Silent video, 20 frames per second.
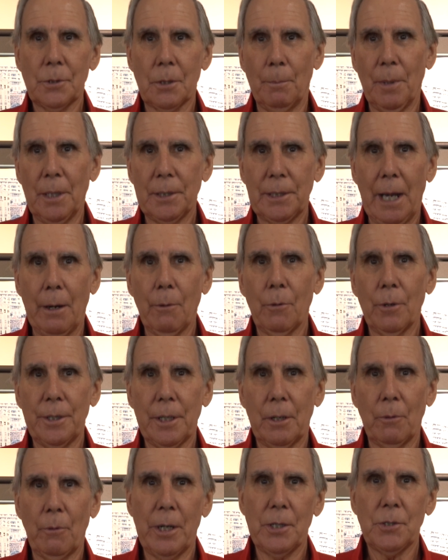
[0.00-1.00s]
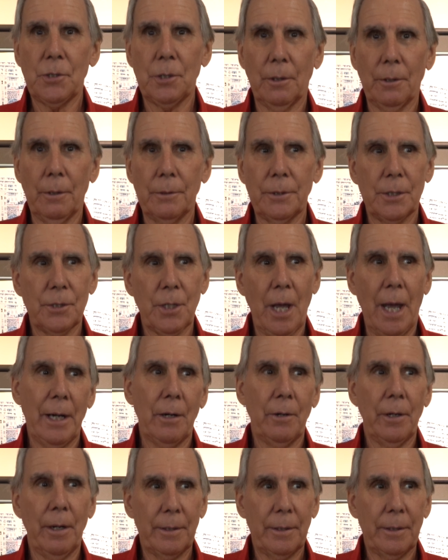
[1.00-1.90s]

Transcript: So, but they were the original designer,